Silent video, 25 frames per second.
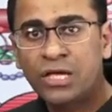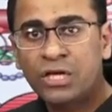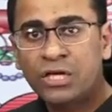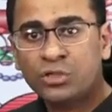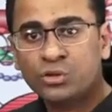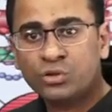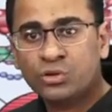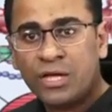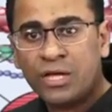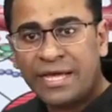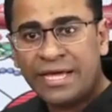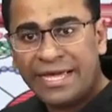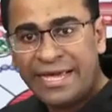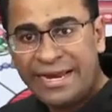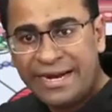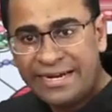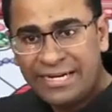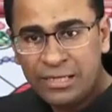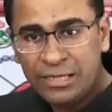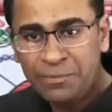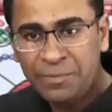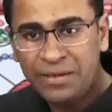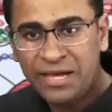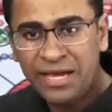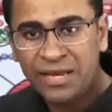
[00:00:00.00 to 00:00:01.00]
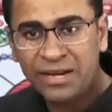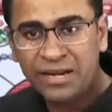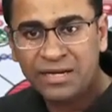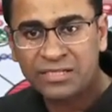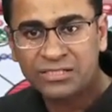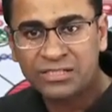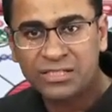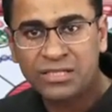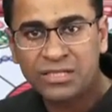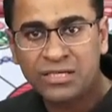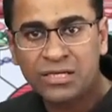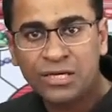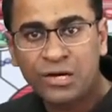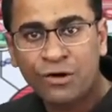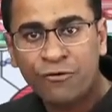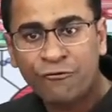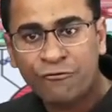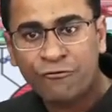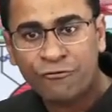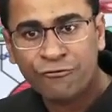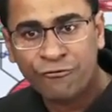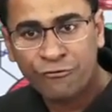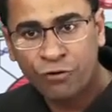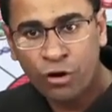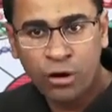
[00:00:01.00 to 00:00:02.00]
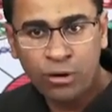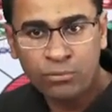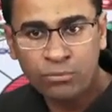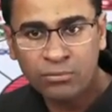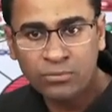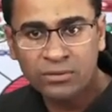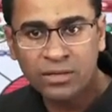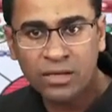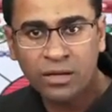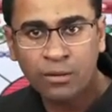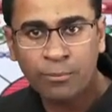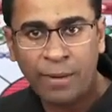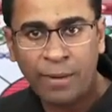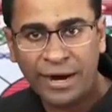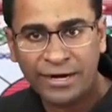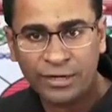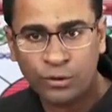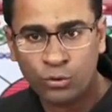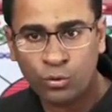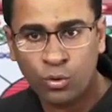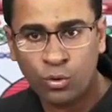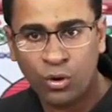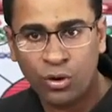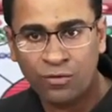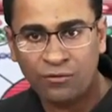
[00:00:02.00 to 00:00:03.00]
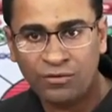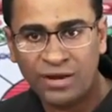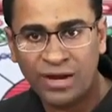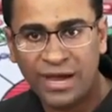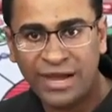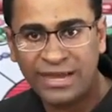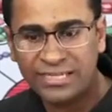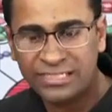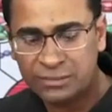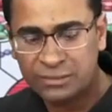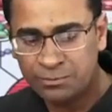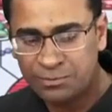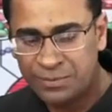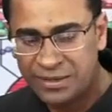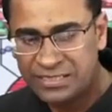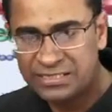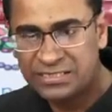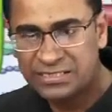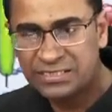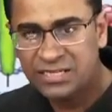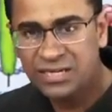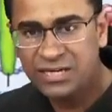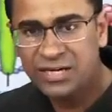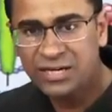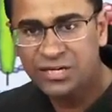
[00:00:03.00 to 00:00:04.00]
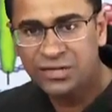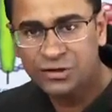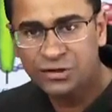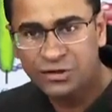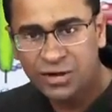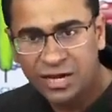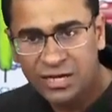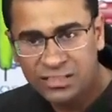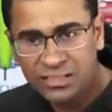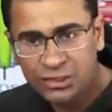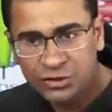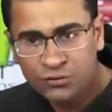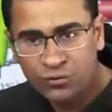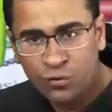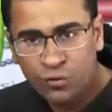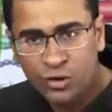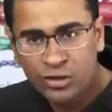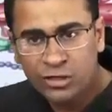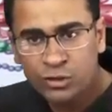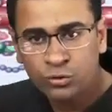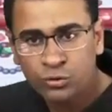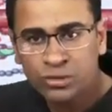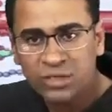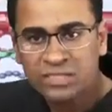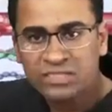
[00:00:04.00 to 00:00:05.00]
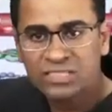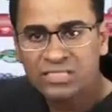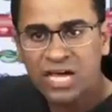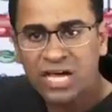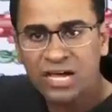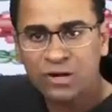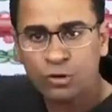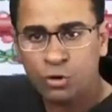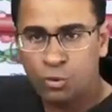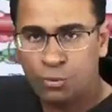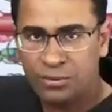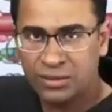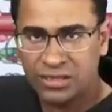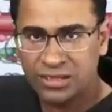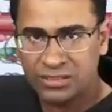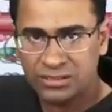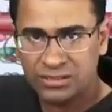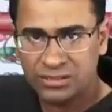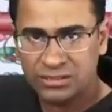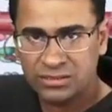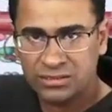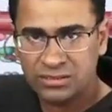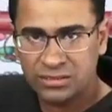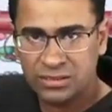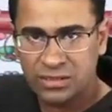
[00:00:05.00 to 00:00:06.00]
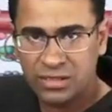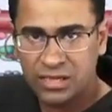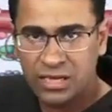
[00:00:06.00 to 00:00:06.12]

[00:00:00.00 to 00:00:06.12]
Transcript: So the ATP energy from the mitochondria is basically transferred to the sarcomeres